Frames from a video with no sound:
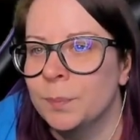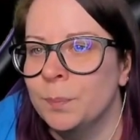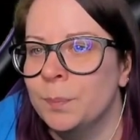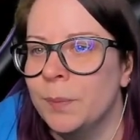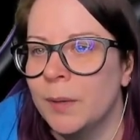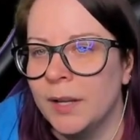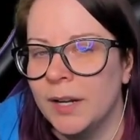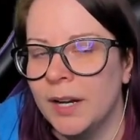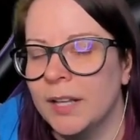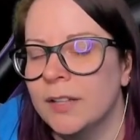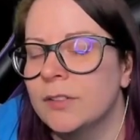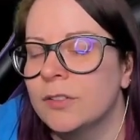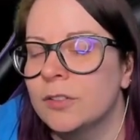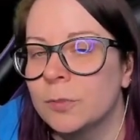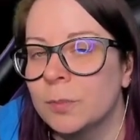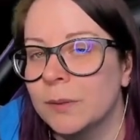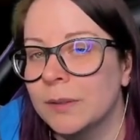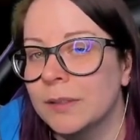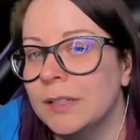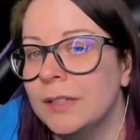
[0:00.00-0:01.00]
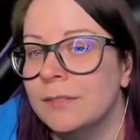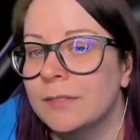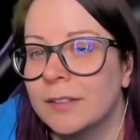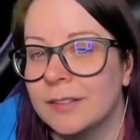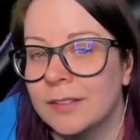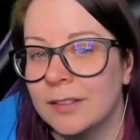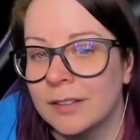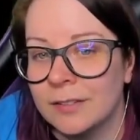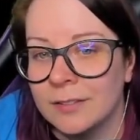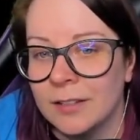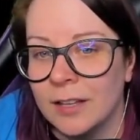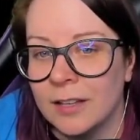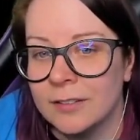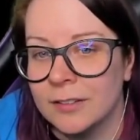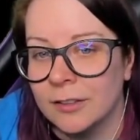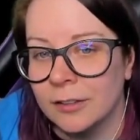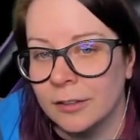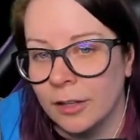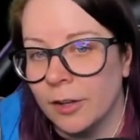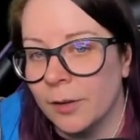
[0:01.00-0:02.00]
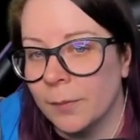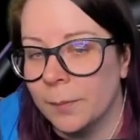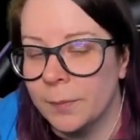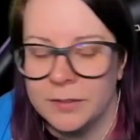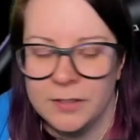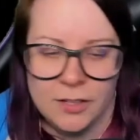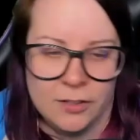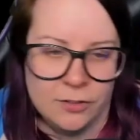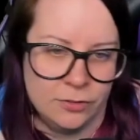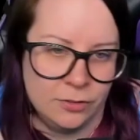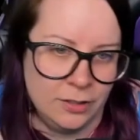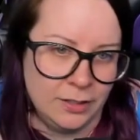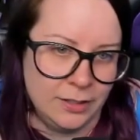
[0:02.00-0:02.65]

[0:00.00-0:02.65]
but I do believe that this has a lot of potential,